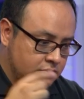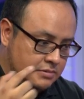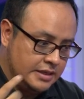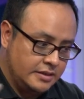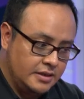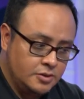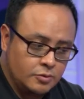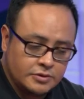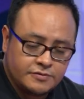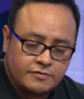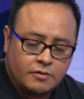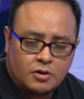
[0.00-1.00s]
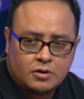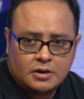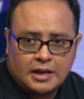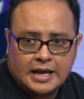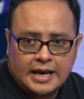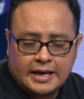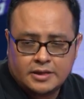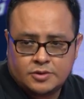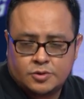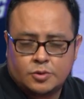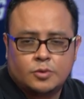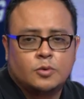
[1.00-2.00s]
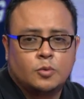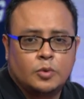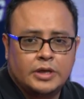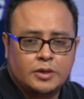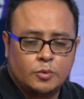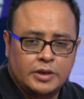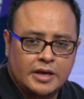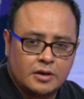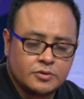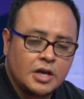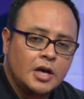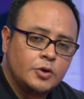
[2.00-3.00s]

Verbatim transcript: like these ones, for, like, to, with, without.